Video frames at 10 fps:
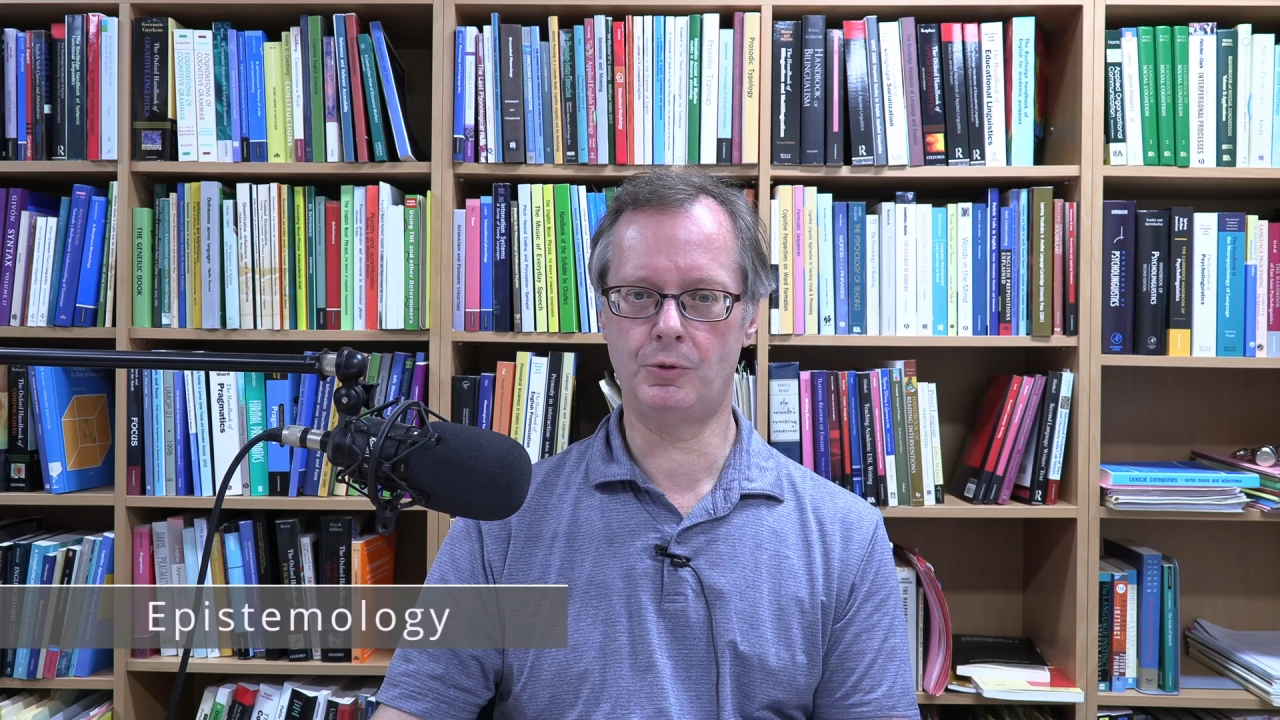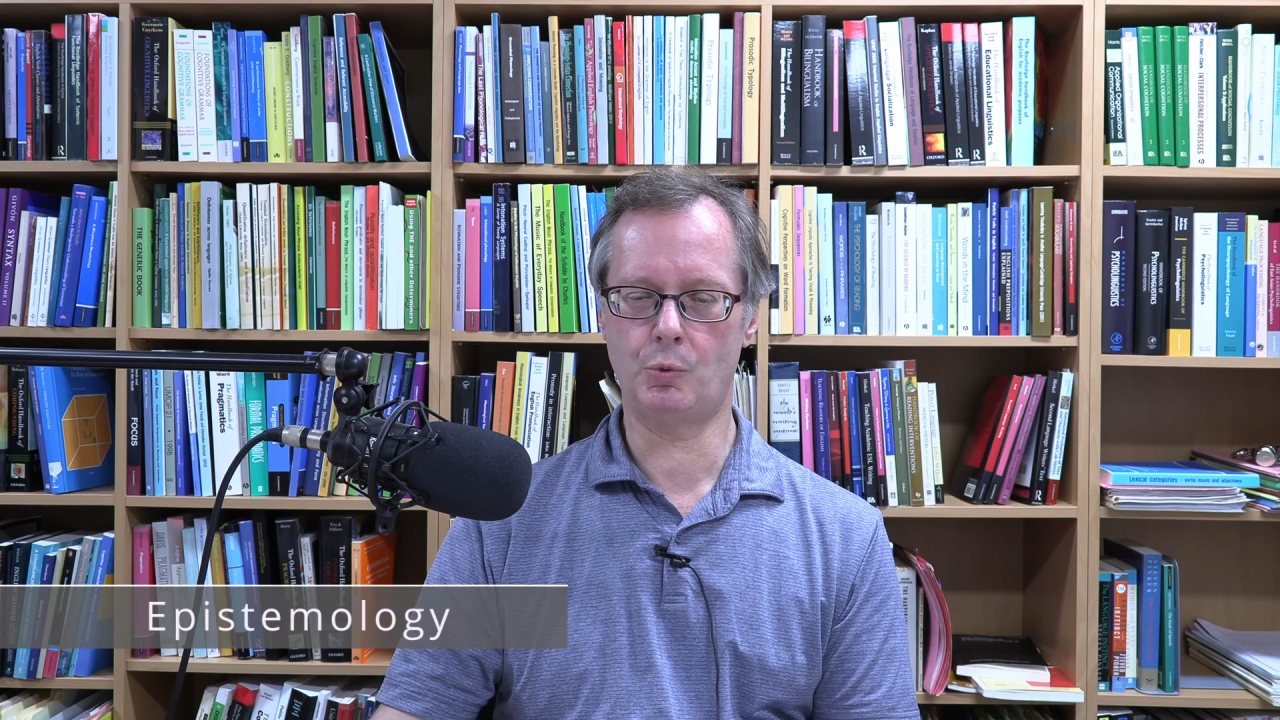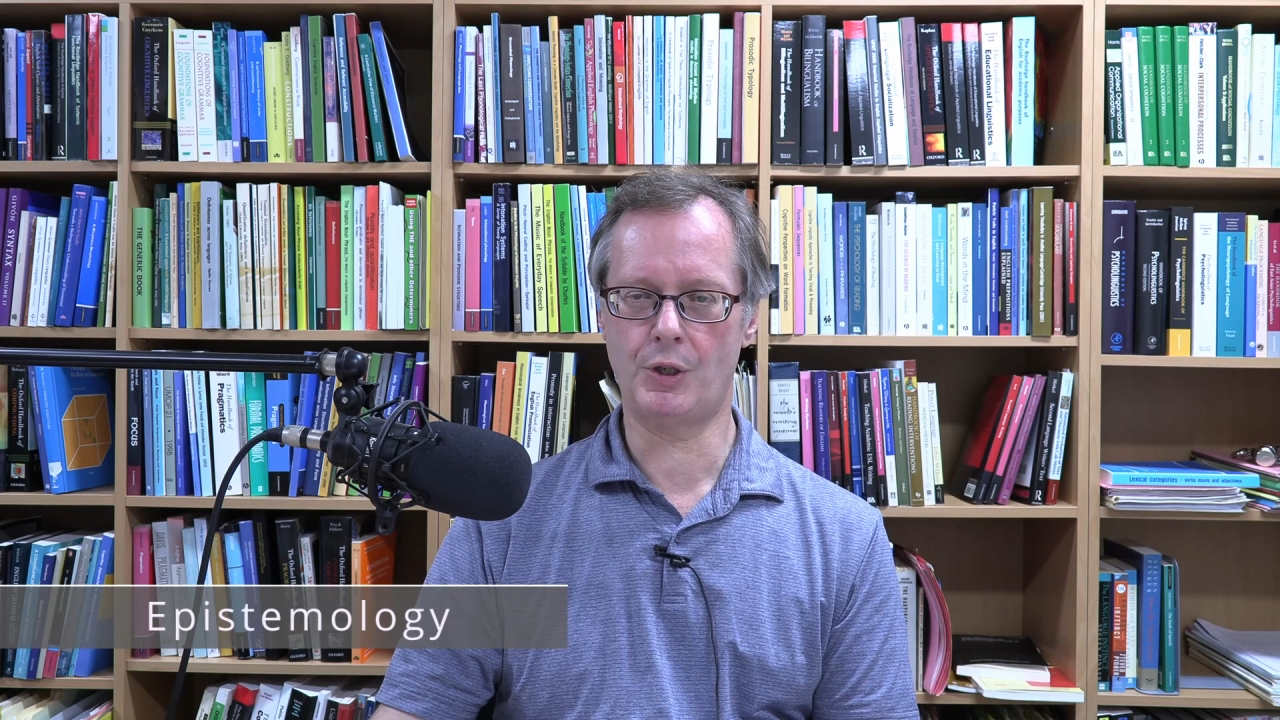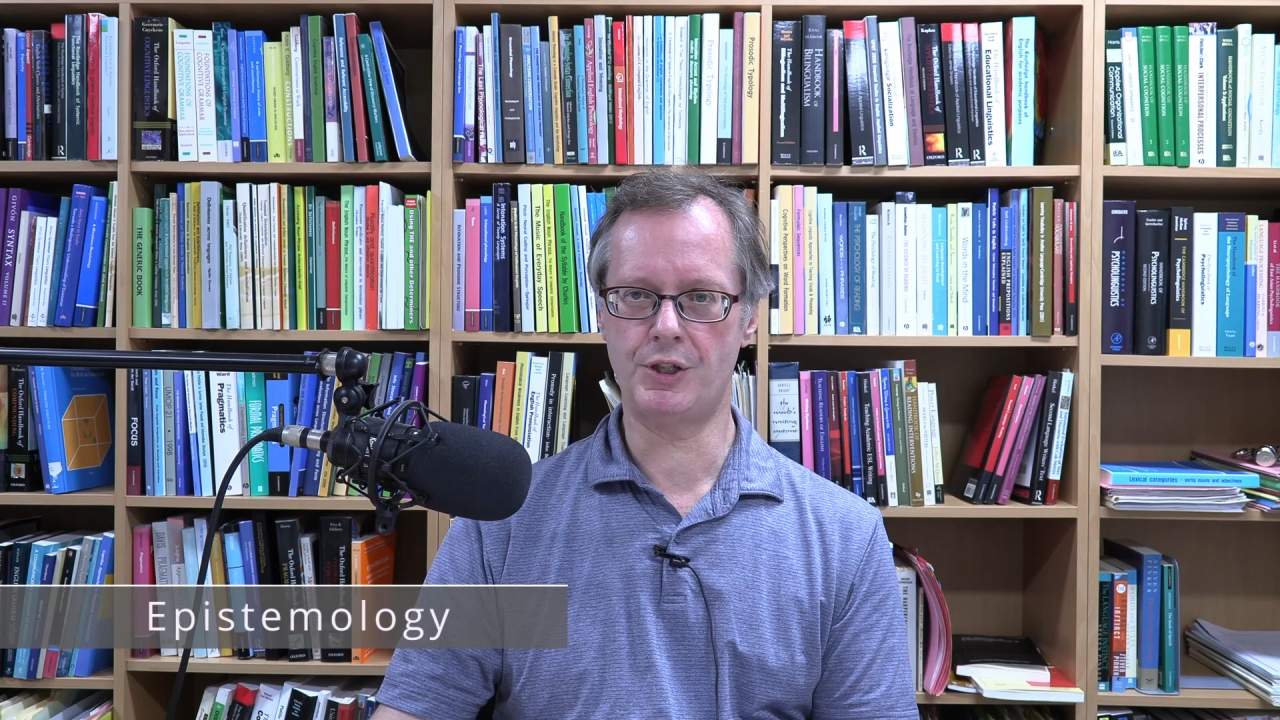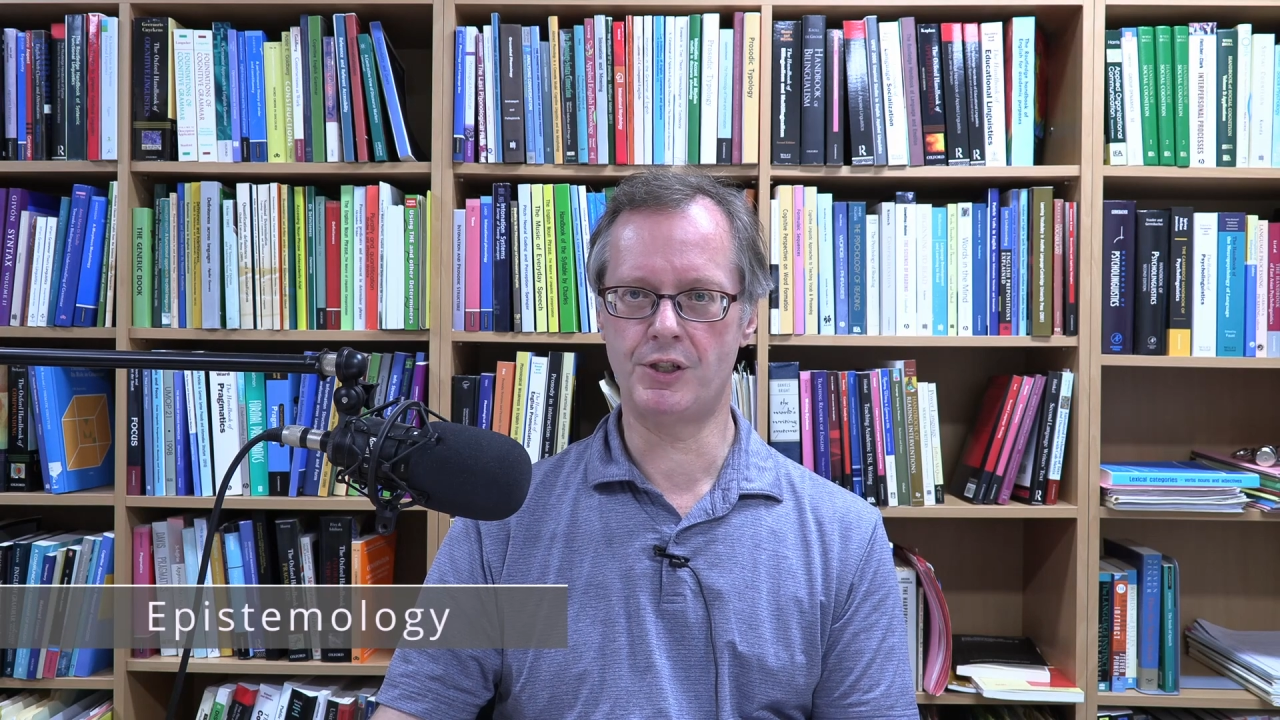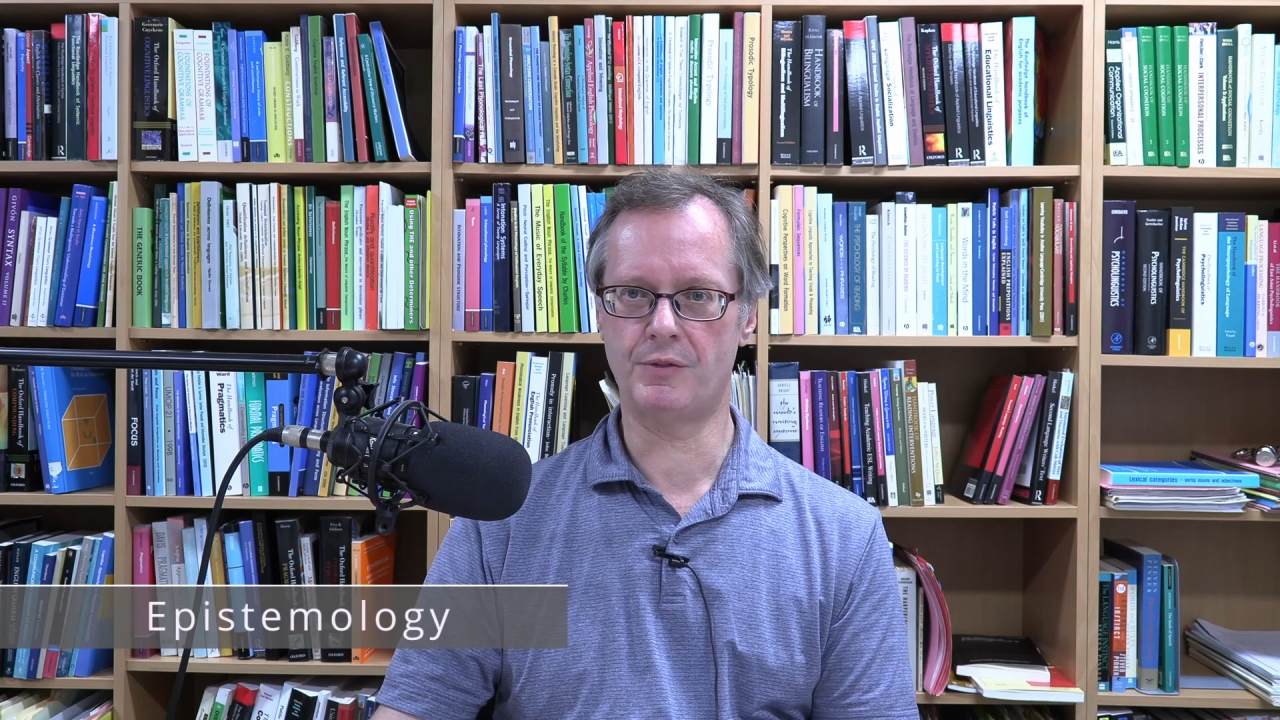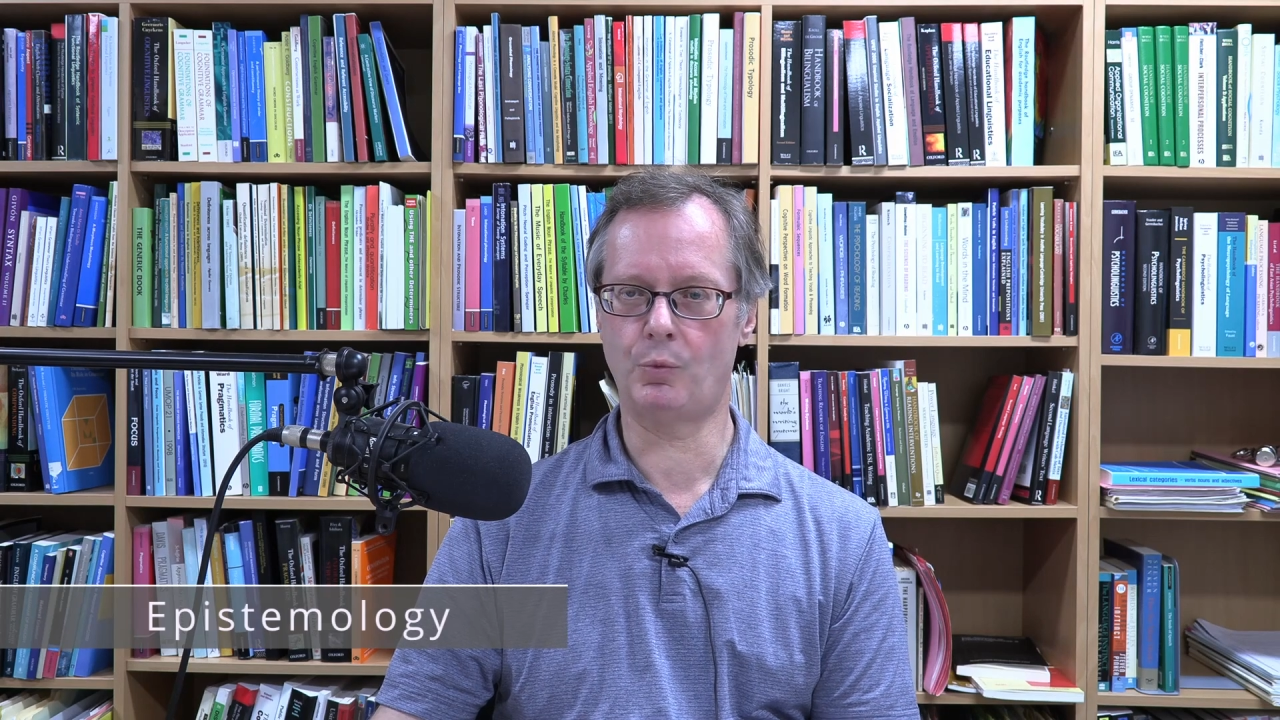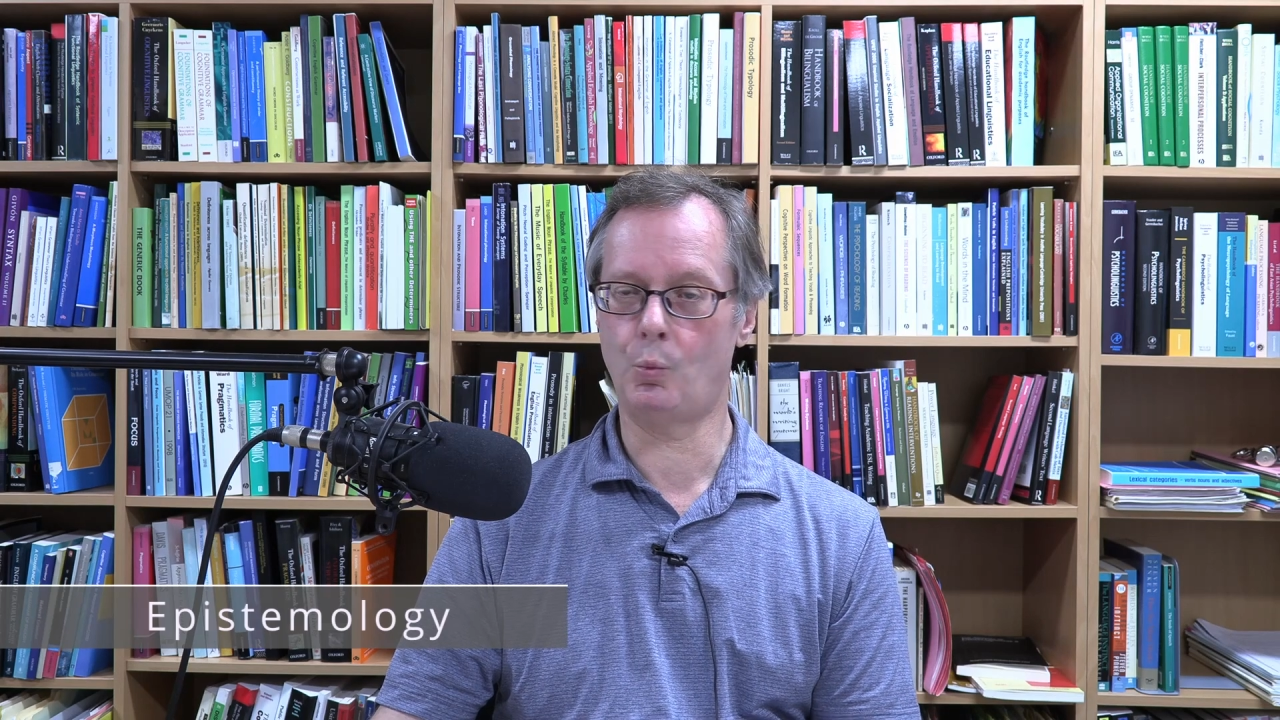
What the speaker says: questions of